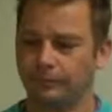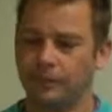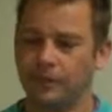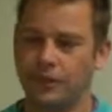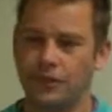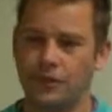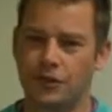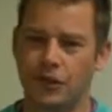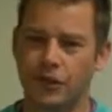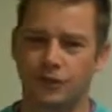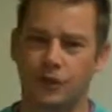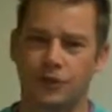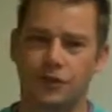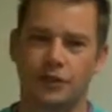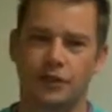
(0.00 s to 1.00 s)

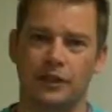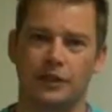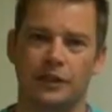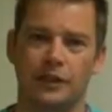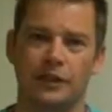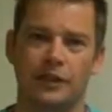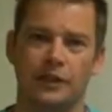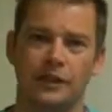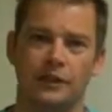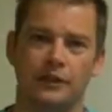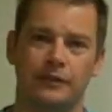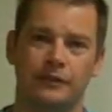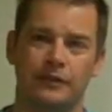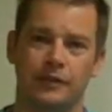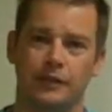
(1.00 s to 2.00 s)
psychologically,
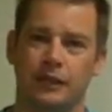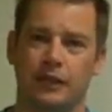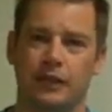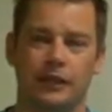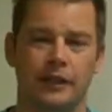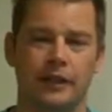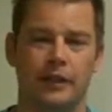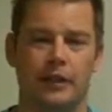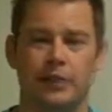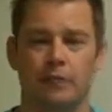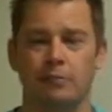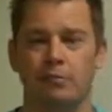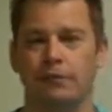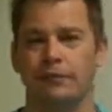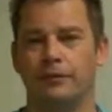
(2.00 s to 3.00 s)
physically, and on
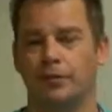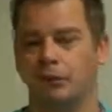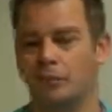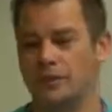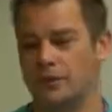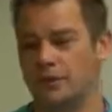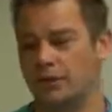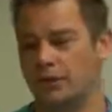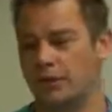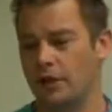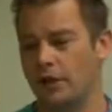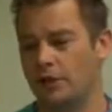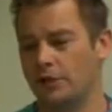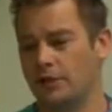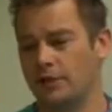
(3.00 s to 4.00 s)
performance.
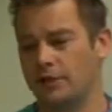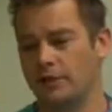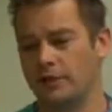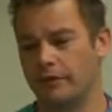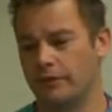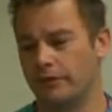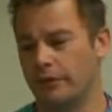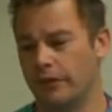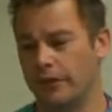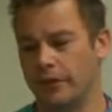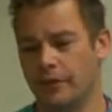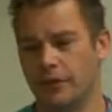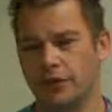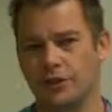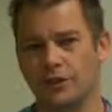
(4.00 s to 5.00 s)
We see a
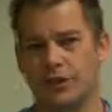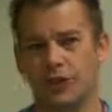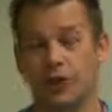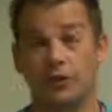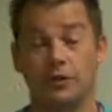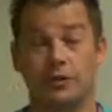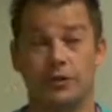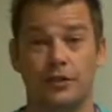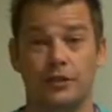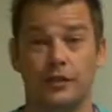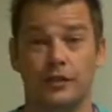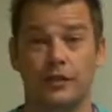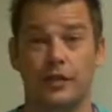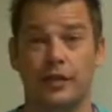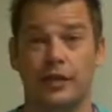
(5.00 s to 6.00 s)
variation in
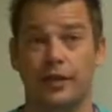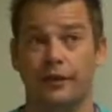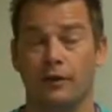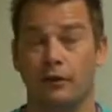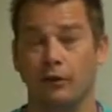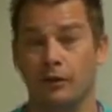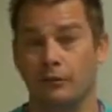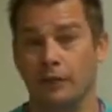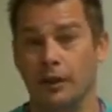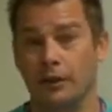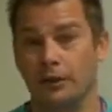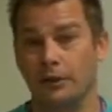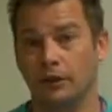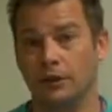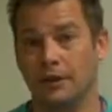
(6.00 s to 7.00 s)
cortisol and other
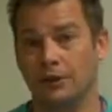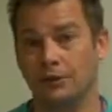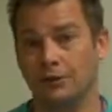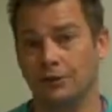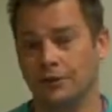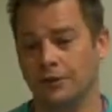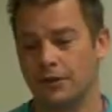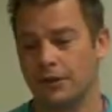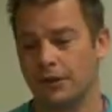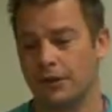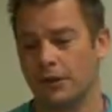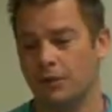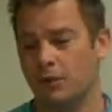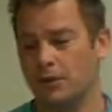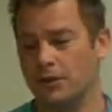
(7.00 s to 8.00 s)
hormonal levels.
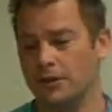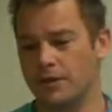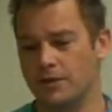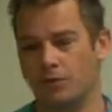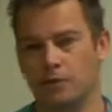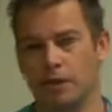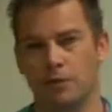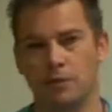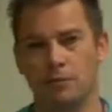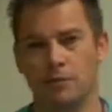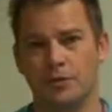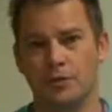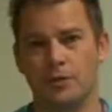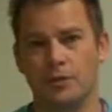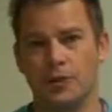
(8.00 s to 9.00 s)
We see
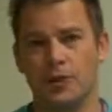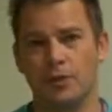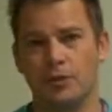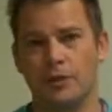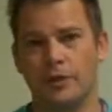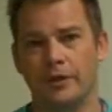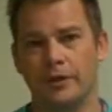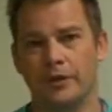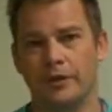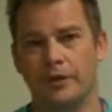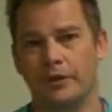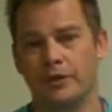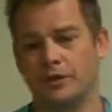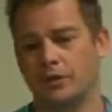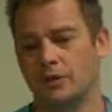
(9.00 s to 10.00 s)
problems with
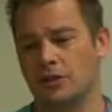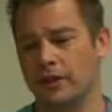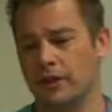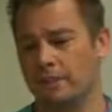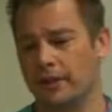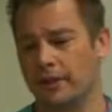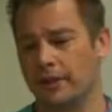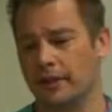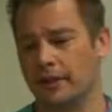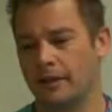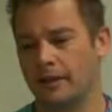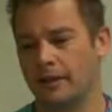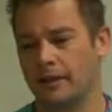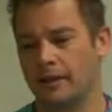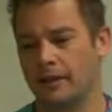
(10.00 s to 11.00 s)
sleeping
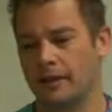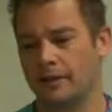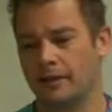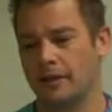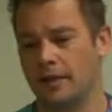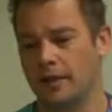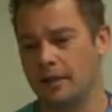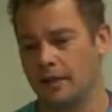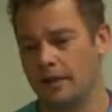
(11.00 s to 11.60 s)
and